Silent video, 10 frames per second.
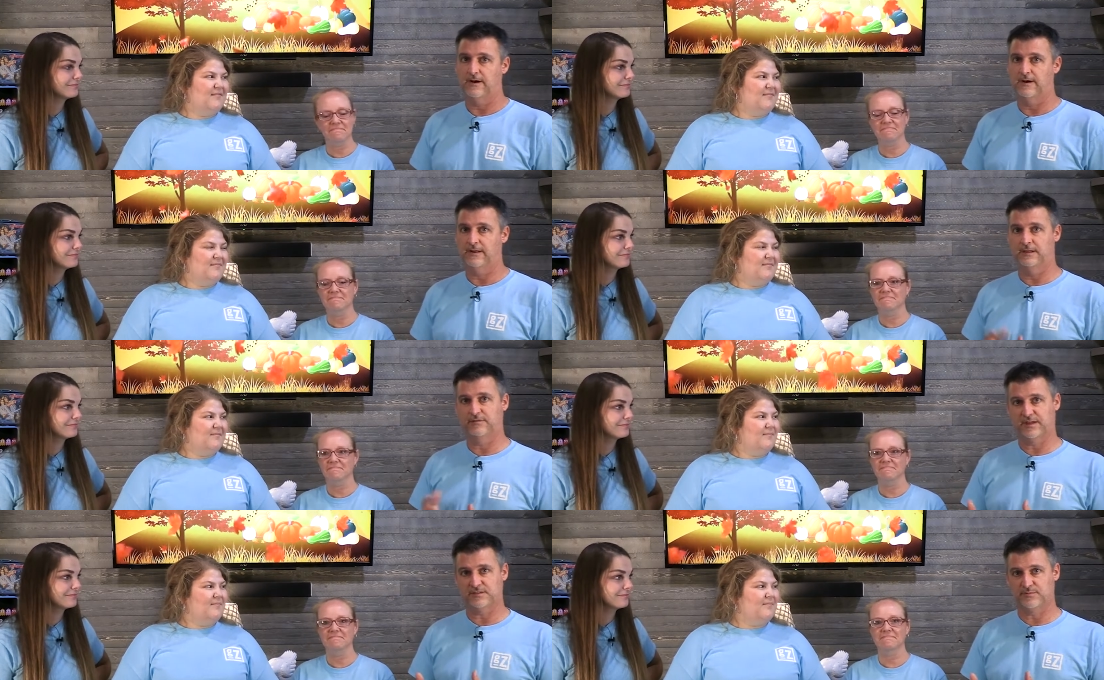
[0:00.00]
Speaker 1: uh, an
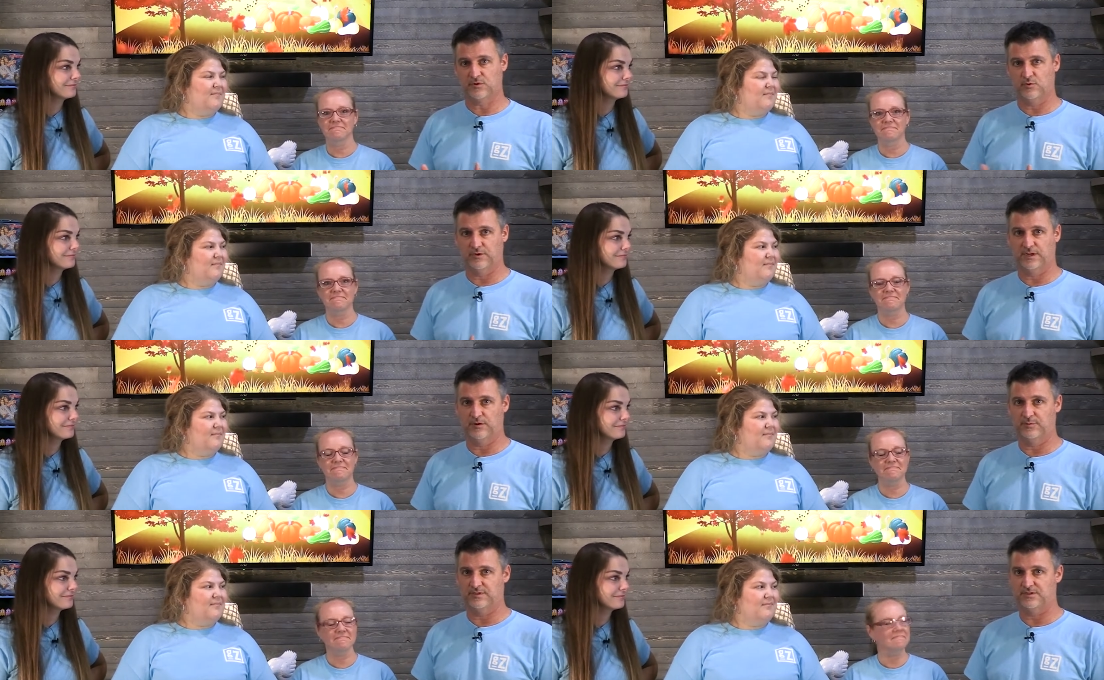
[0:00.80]
advancement
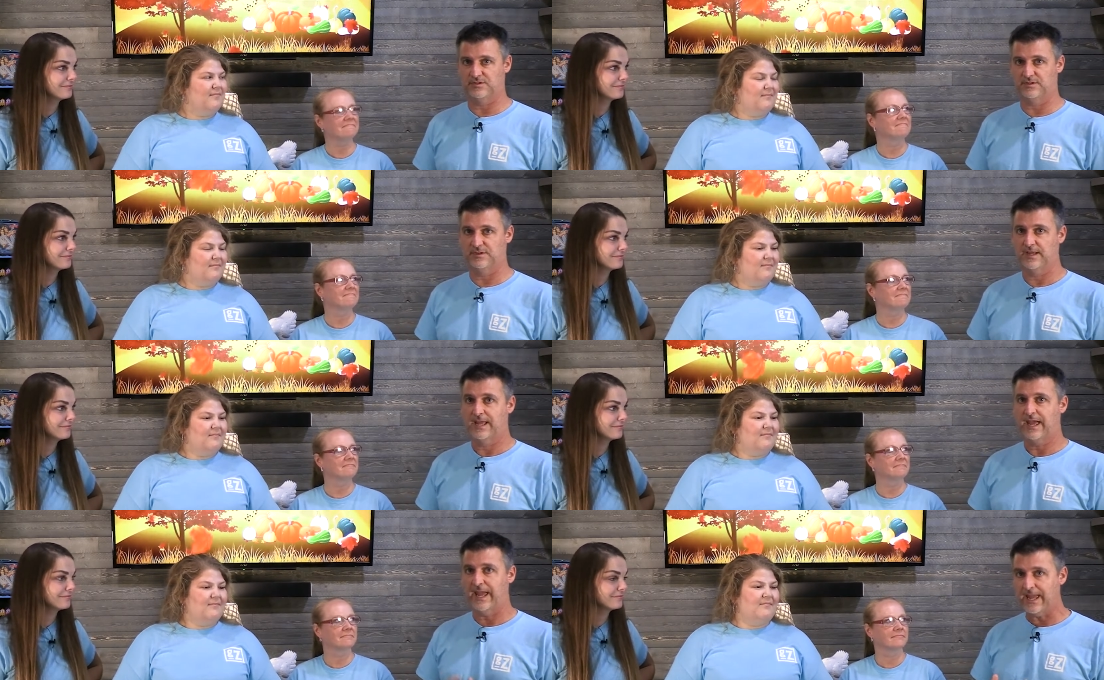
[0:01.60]
coordinator position
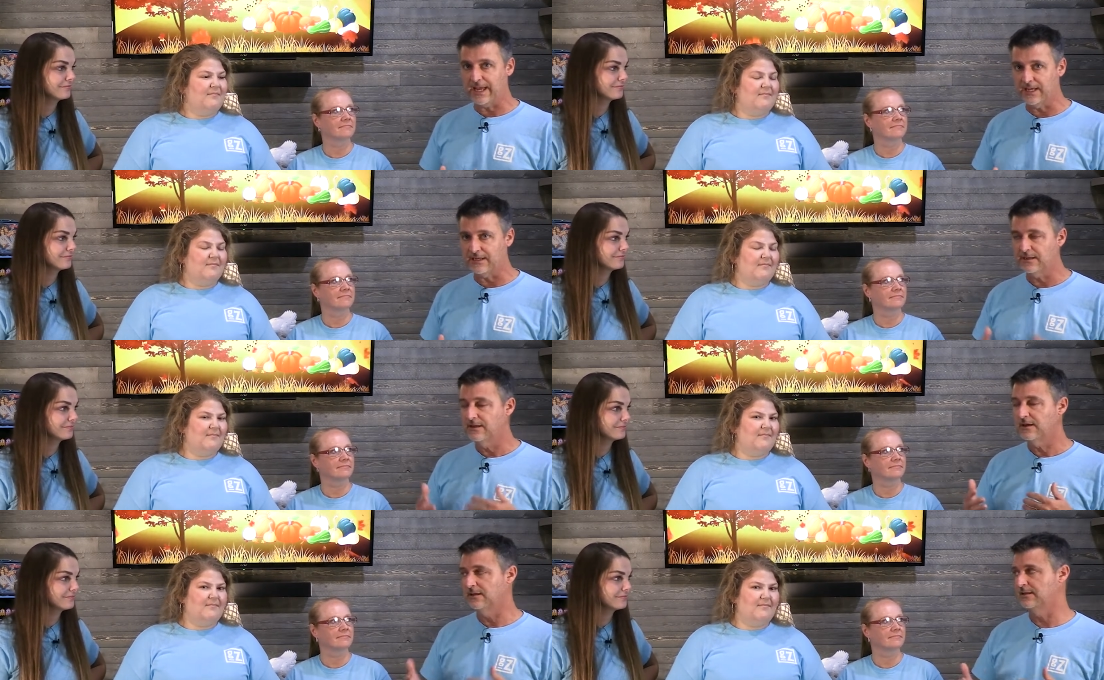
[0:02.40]
and
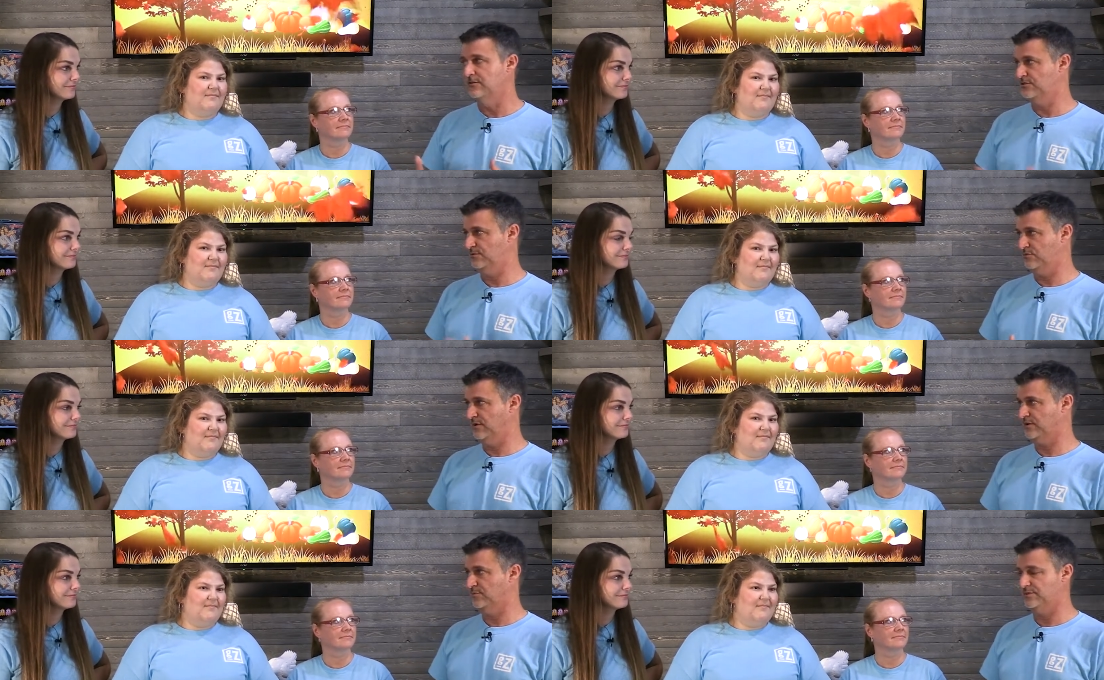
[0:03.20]
a leadership director